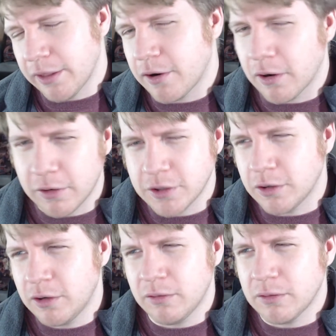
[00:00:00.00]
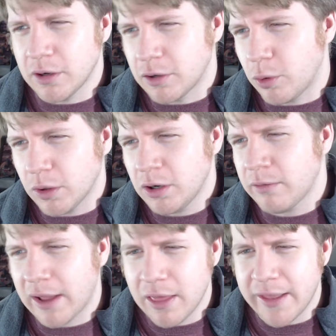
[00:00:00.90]
corner
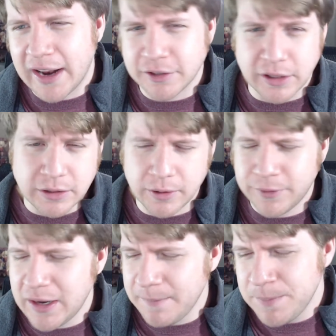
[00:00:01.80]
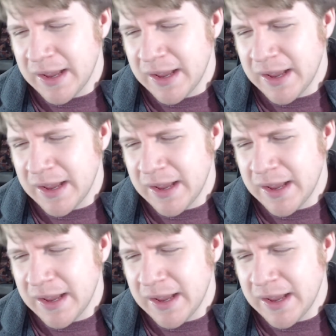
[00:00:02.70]
rather than actually drifting.